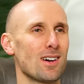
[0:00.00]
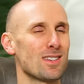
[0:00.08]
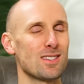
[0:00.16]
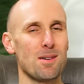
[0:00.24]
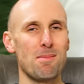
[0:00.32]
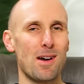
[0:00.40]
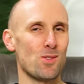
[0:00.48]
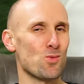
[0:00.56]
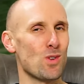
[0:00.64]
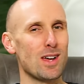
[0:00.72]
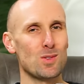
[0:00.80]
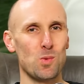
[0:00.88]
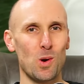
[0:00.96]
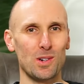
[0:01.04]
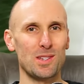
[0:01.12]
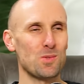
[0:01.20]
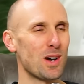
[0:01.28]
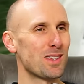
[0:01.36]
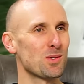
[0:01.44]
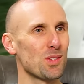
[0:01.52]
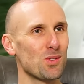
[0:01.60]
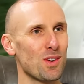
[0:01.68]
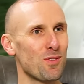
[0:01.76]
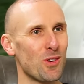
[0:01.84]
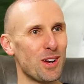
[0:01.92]
somehow race walked his way to a
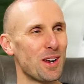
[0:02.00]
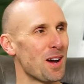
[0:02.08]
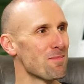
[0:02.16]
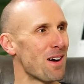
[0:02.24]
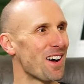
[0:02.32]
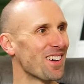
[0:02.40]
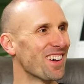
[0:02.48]
3:49 mile."